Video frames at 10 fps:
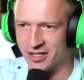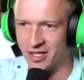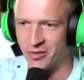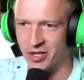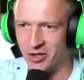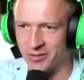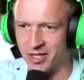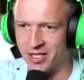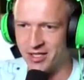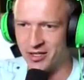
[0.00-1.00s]
like we
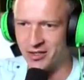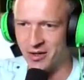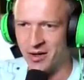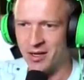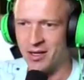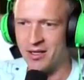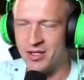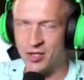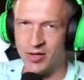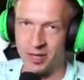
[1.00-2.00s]
normally do.
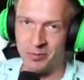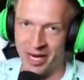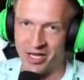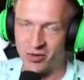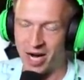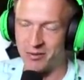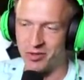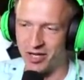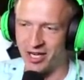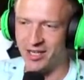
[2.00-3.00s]
Do our bank
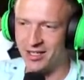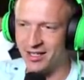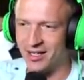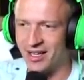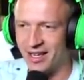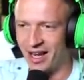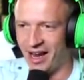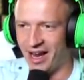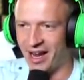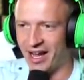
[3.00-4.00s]
robbery.
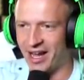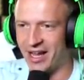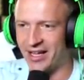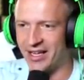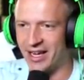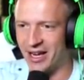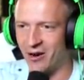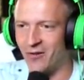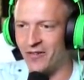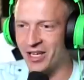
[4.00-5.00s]
And
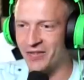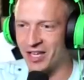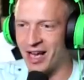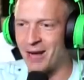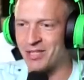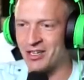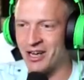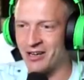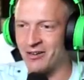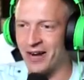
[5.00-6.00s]
hopefully if the cops are
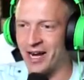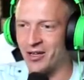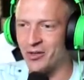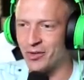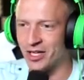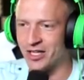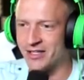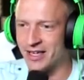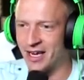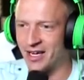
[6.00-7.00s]
not around, we're going
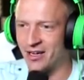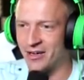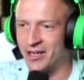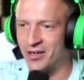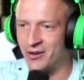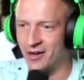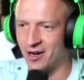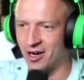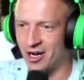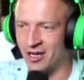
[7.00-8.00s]
to take our new
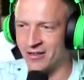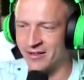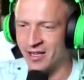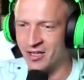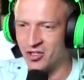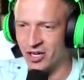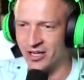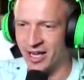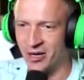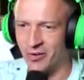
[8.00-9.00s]
car and try
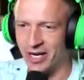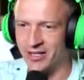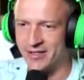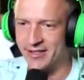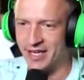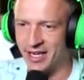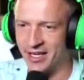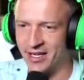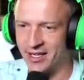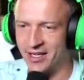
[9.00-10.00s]
and get away and see